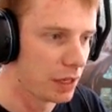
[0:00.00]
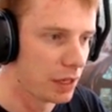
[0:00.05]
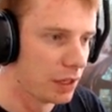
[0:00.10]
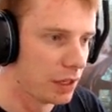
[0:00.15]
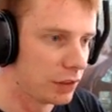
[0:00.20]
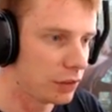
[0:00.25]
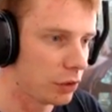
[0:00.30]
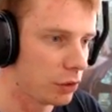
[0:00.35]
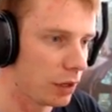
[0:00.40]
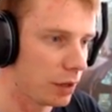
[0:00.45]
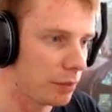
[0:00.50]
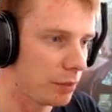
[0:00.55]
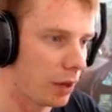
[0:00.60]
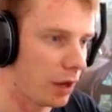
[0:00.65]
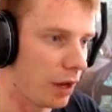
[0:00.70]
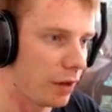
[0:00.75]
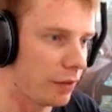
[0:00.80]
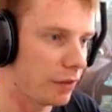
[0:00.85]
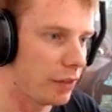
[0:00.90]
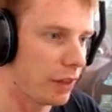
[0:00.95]
So
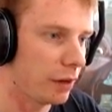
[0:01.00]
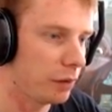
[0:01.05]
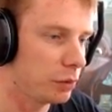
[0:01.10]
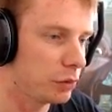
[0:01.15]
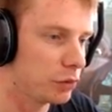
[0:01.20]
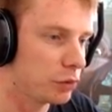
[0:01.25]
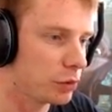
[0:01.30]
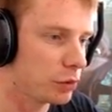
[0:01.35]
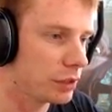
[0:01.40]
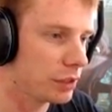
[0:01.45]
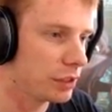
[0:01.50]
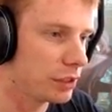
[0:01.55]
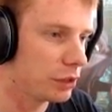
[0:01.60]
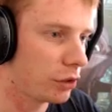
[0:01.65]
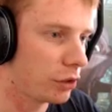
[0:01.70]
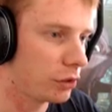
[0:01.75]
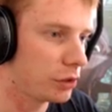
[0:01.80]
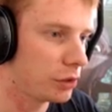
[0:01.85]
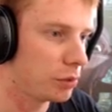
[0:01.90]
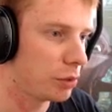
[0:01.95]
that was really the
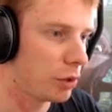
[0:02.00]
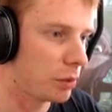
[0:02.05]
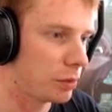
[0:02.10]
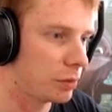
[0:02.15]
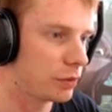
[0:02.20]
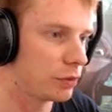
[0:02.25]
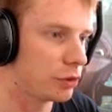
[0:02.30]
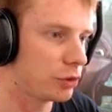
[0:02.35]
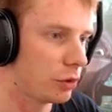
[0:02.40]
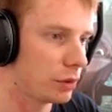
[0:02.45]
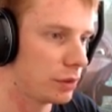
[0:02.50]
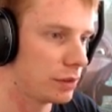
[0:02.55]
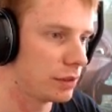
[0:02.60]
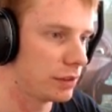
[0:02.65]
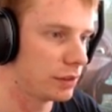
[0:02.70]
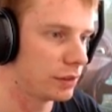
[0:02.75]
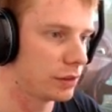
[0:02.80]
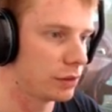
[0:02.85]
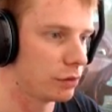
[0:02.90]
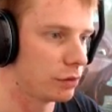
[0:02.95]
only purpose of showing
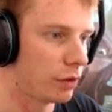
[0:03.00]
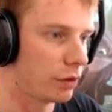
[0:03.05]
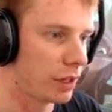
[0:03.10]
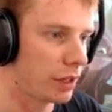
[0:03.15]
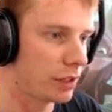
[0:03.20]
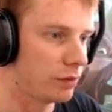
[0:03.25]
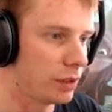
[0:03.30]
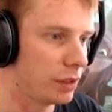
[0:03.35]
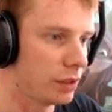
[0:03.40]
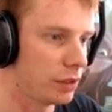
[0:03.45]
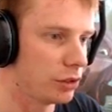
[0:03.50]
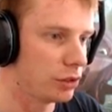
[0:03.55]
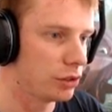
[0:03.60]
this little Viking village.